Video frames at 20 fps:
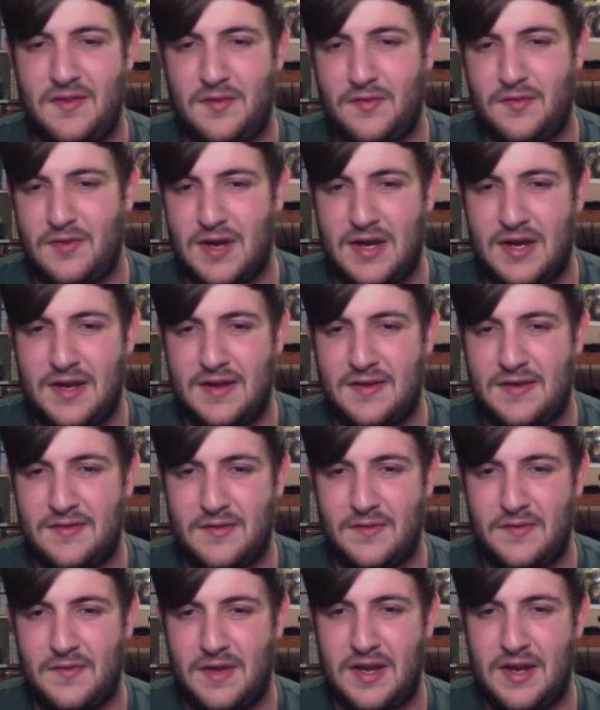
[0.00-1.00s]
trying to
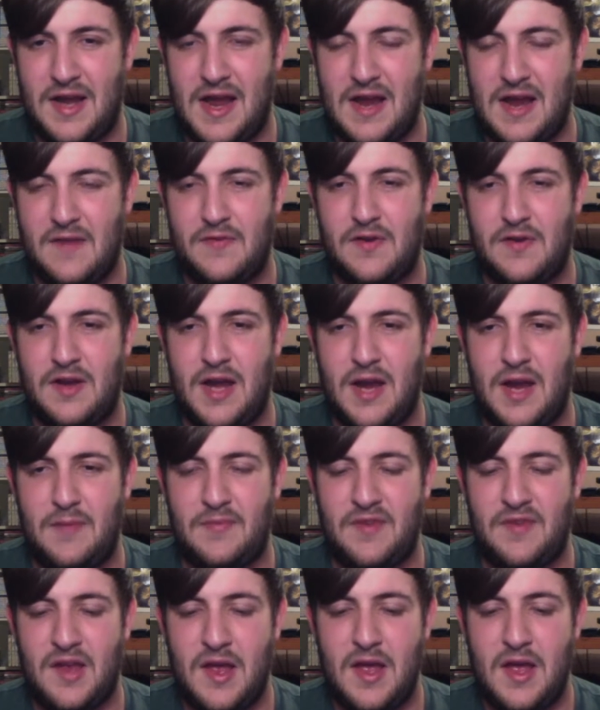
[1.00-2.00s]
sort of get a hang of their
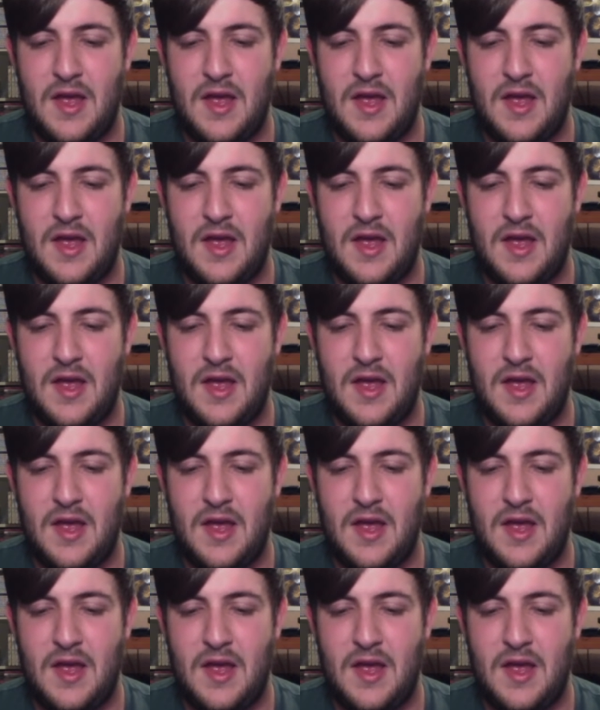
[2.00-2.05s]
names.